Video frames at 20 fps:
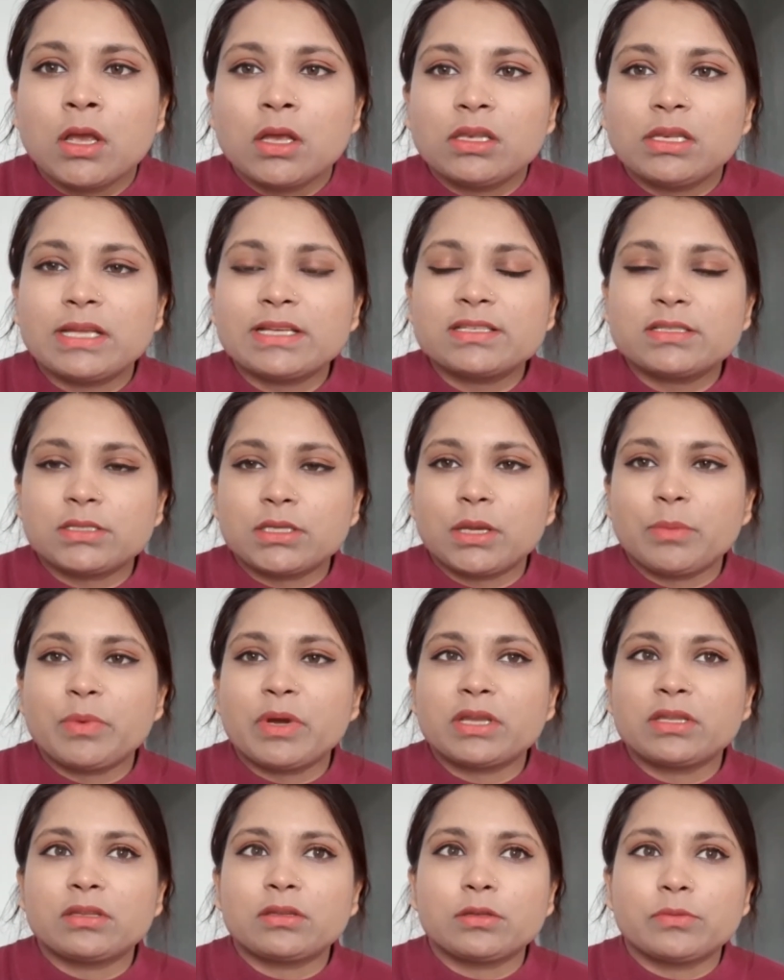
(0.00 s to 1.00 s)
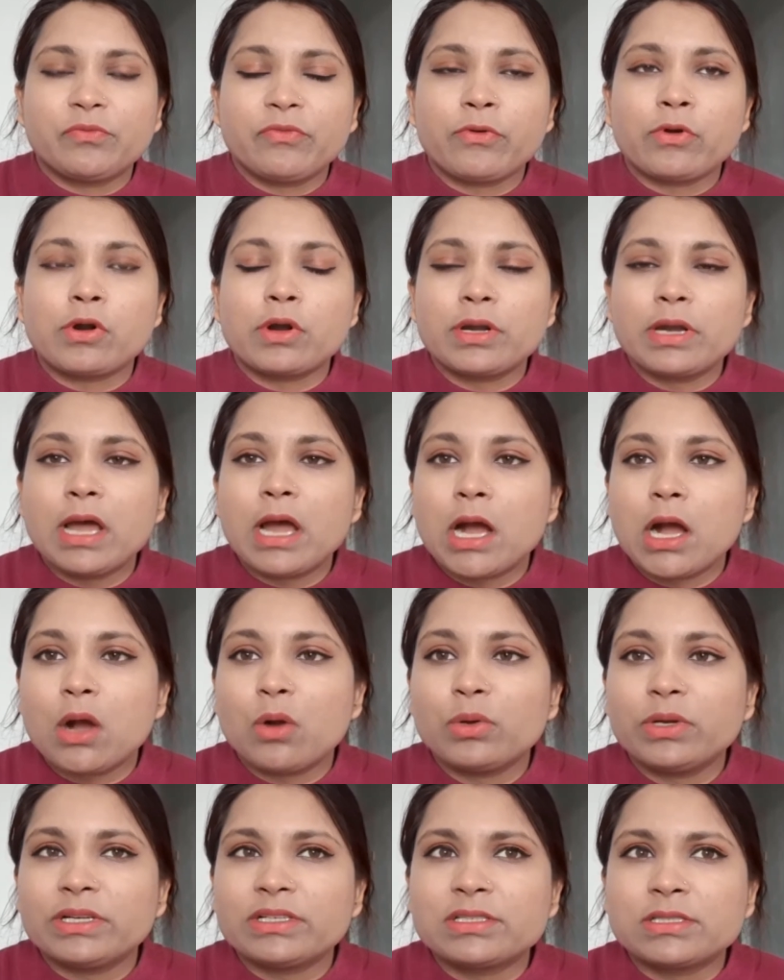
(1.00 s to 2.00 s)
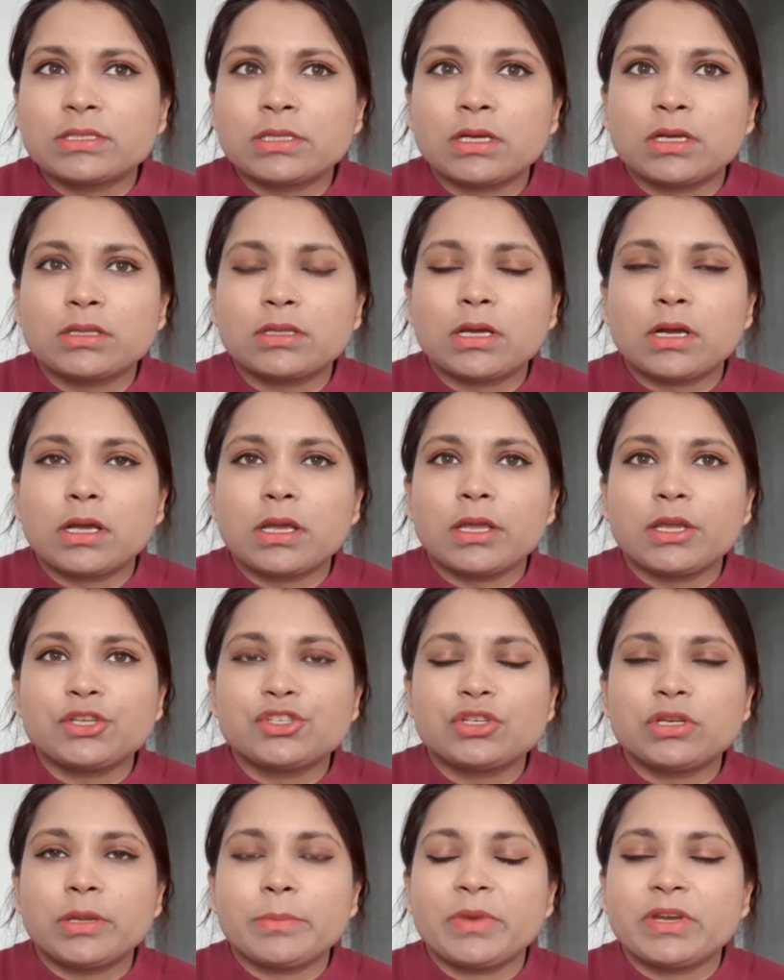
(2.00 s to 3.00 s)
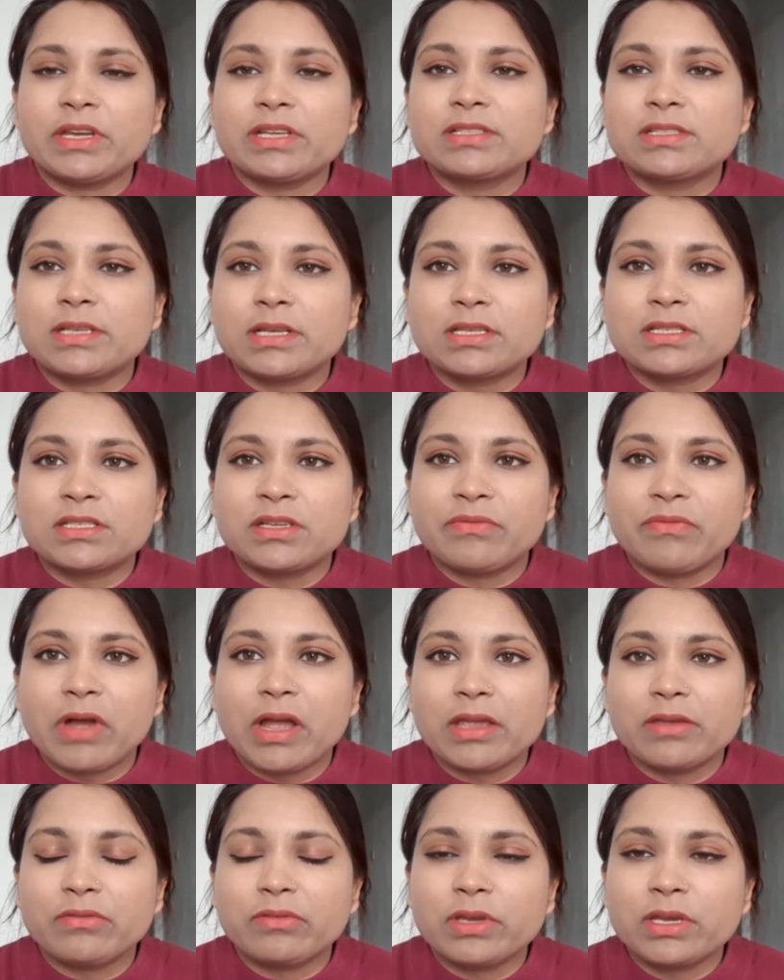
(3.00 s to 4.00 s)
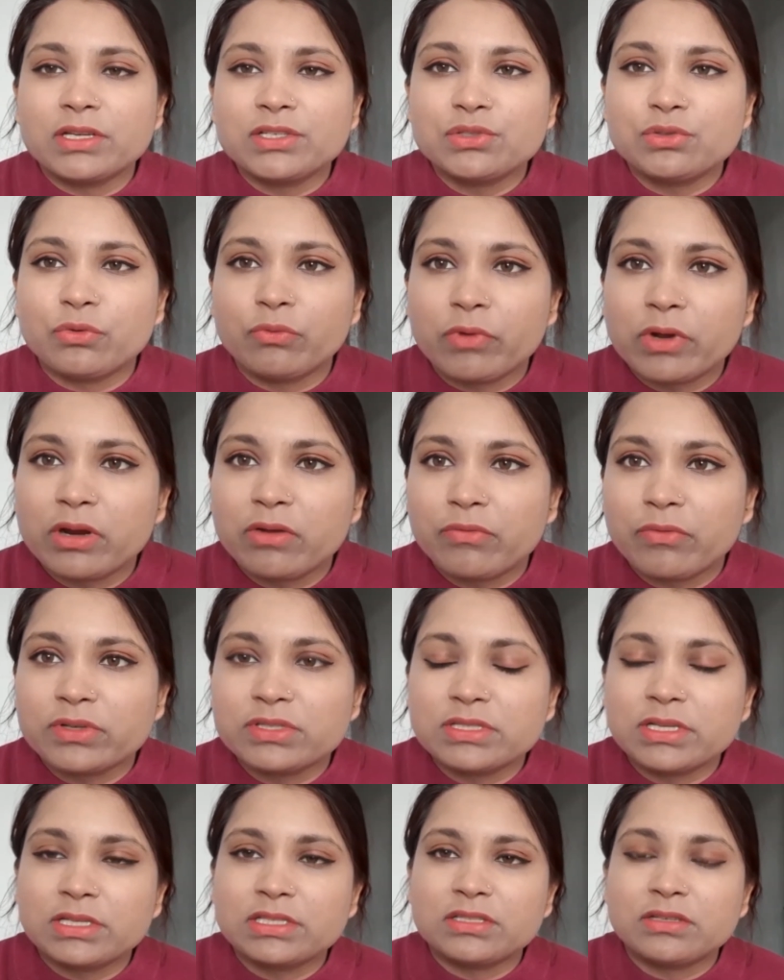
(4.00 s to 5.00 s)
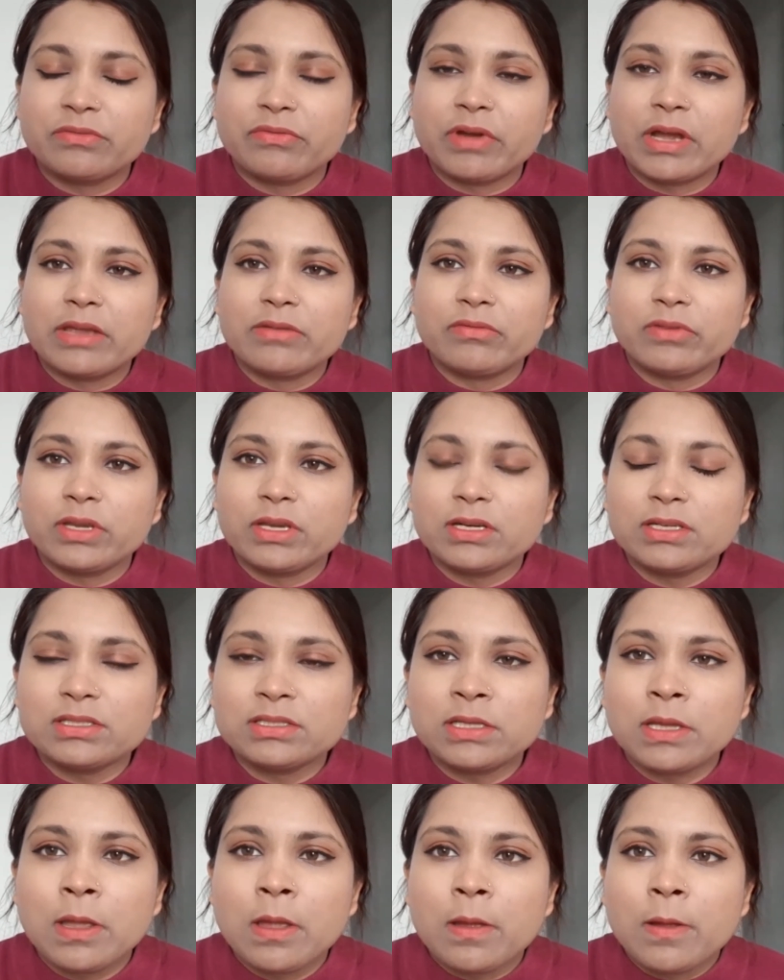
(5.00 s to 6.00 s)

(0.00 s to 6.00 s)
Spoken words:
Let's see, but for now it's the age limit is 65 years. You work for 65 years,